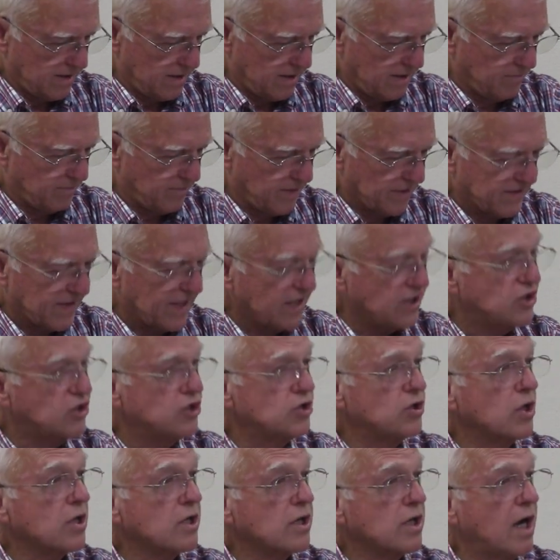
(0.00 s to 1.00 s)
But they
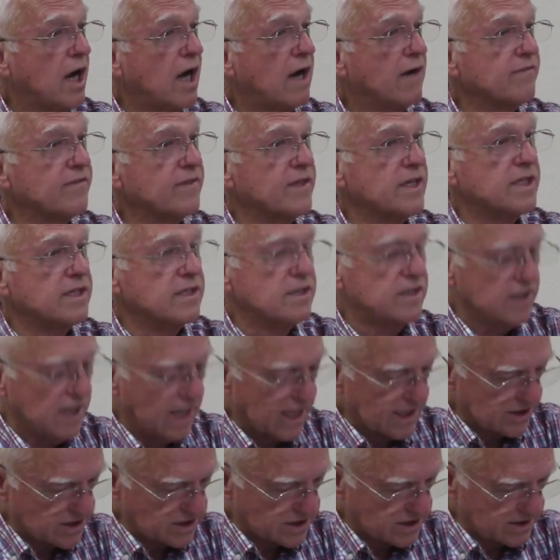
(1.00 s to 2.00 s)
shook off the
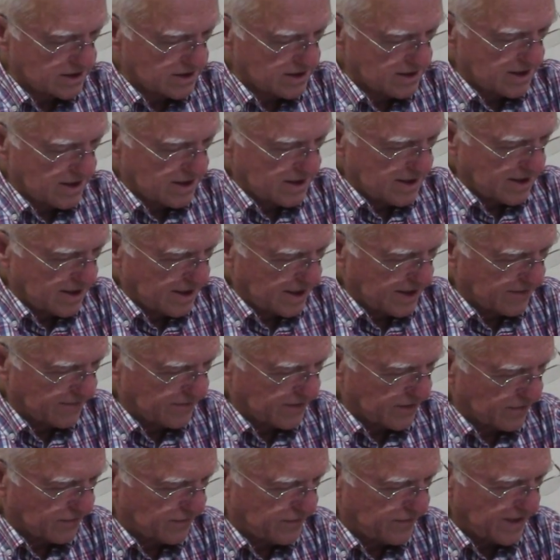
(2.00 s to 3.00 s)
dust of
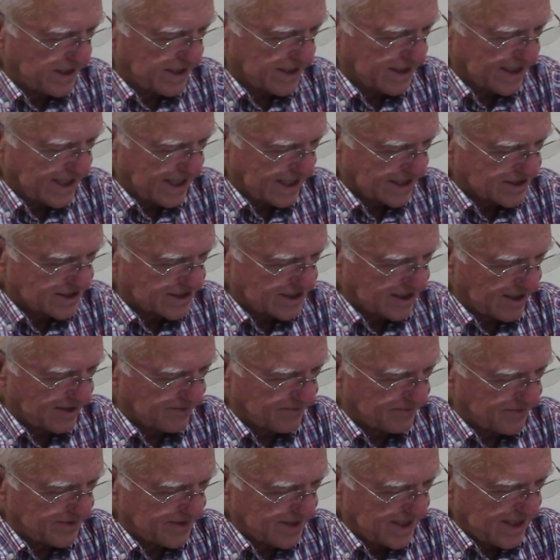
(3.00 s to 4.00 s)
their feet against
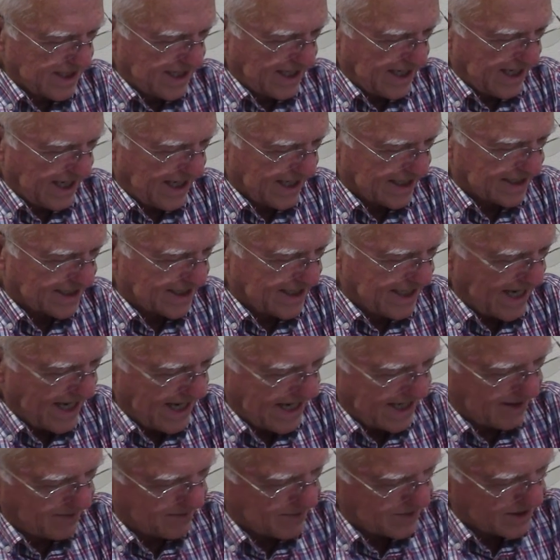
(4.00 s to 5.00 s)
them and
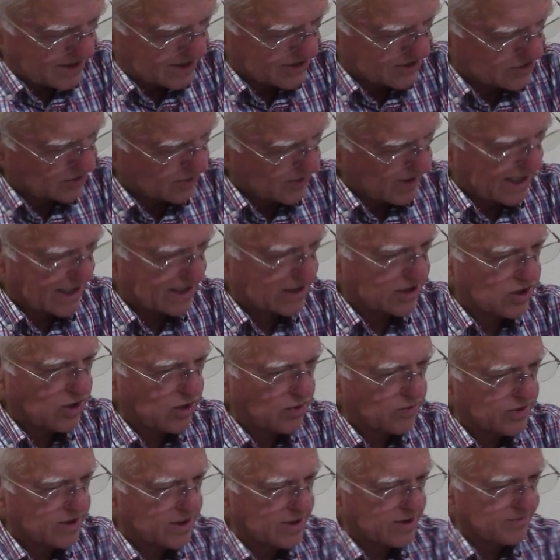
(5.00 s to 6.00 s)
came unto
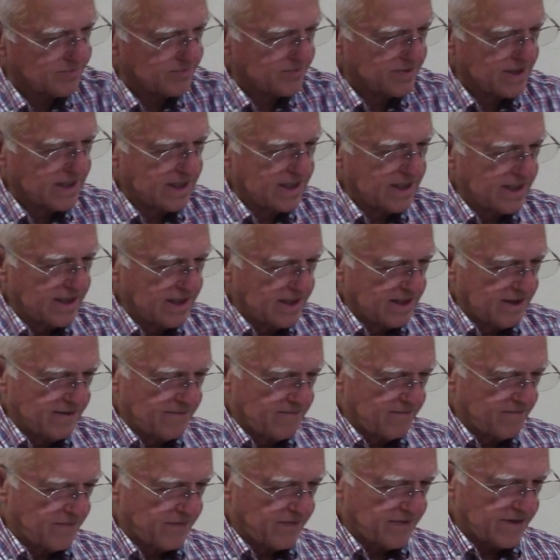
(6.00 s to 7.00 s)
Iconium.
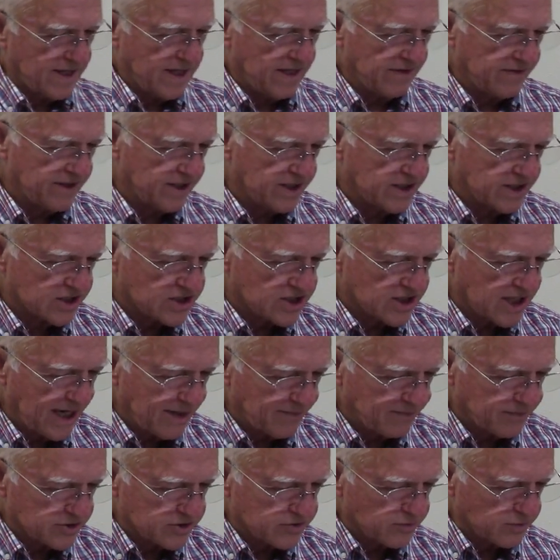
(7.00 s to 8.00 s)
And the
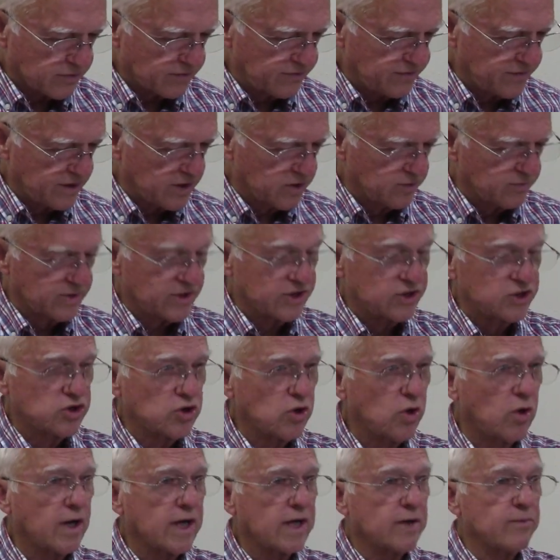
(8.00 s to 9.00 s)
disciples were filled with
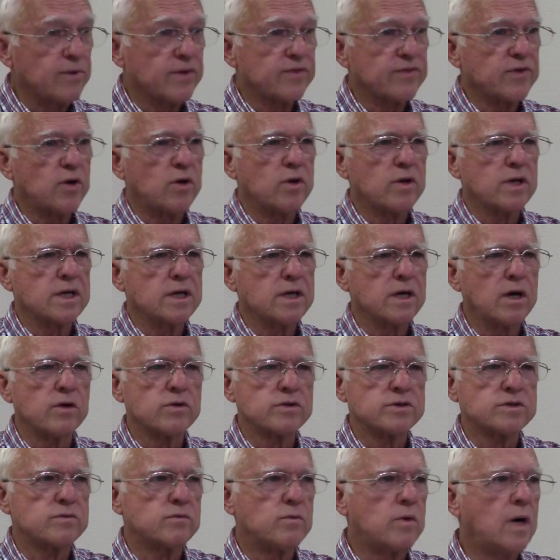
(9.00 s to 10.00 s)
joy and with the Holy
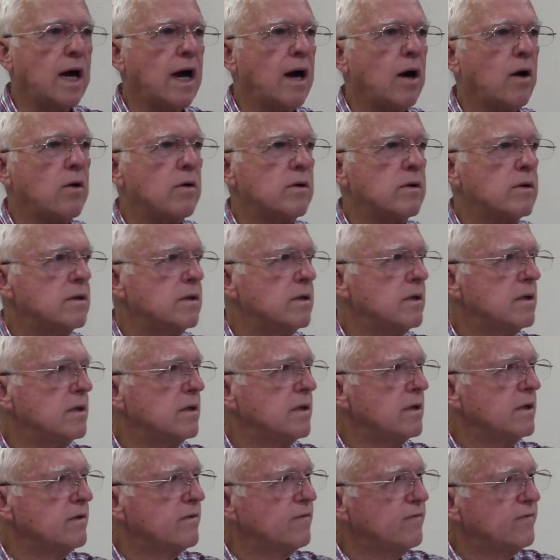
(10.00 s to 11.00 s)
Ghost. Wow.
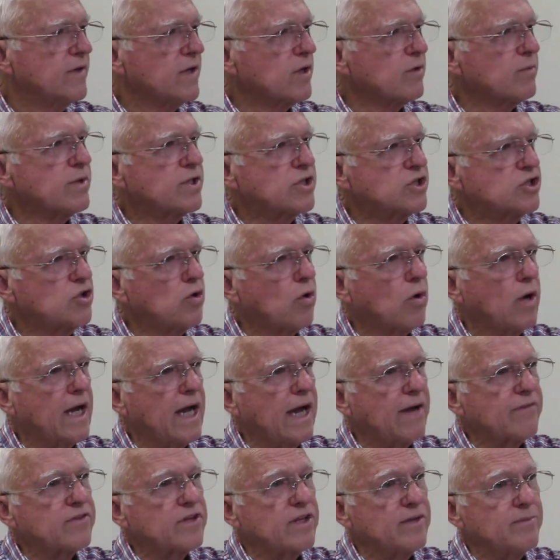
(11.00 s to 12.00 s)
Filled with joy
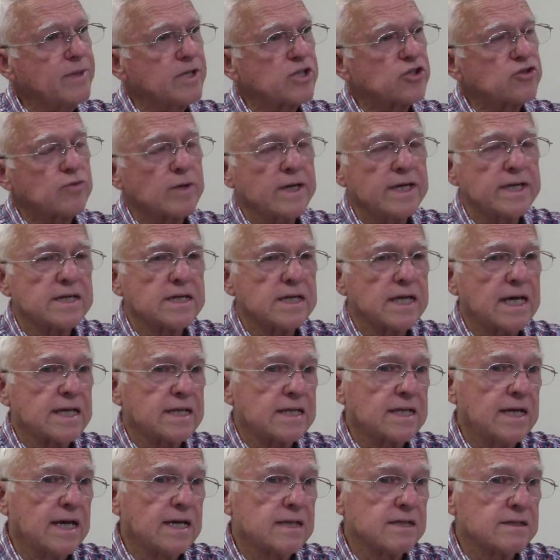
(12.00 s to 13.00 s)
after they've been treated
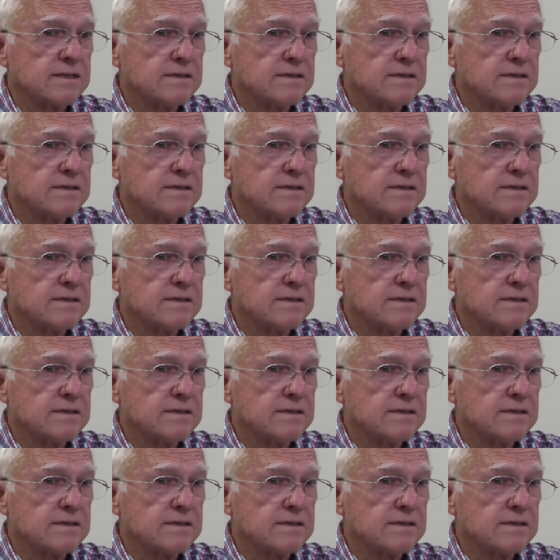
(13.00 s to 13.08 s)
like that.